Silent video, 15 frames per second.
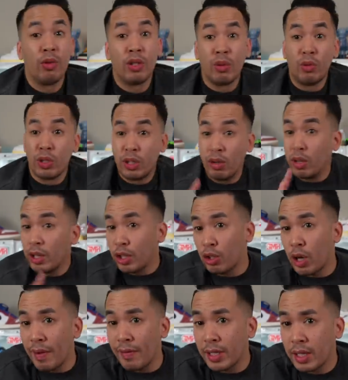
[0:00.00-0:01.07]
we're, we're still gonna
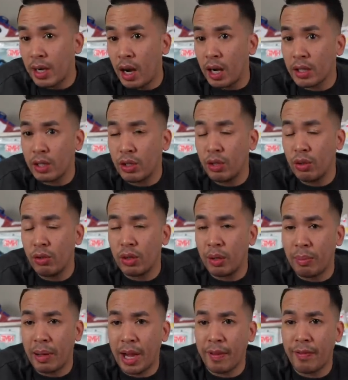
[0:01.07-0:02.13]
travis scott's too the
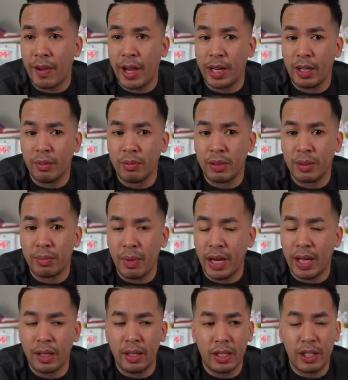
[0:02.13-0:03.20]
black phantoms
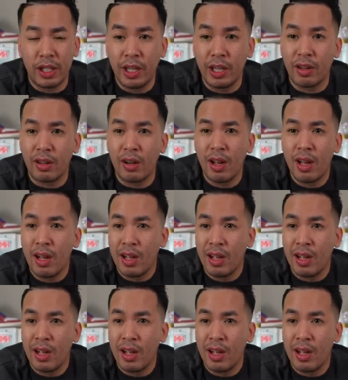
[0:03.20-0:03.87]
man this year